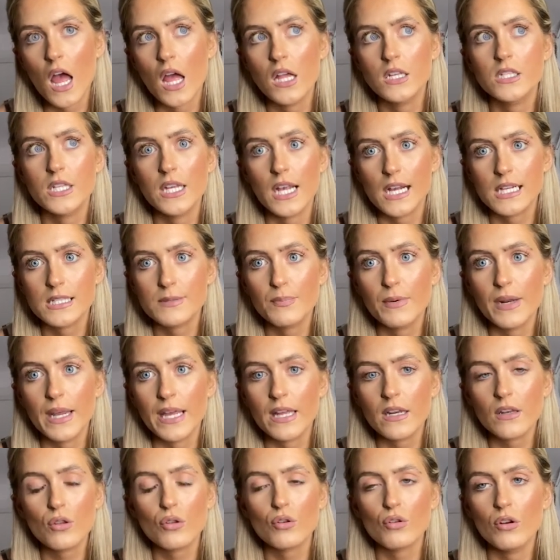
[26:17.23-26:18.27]
to
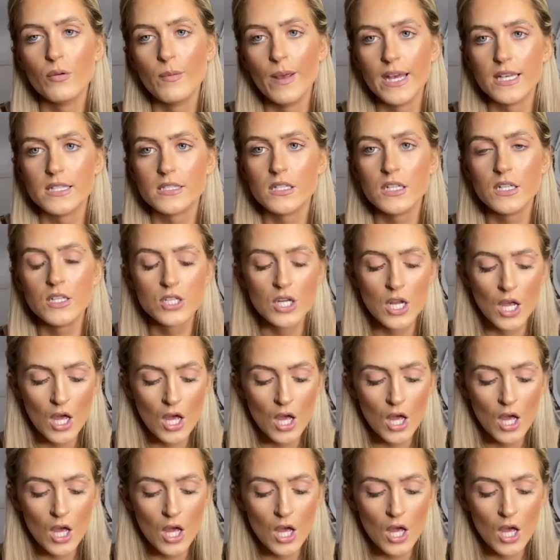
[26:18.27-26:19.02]
explain through message.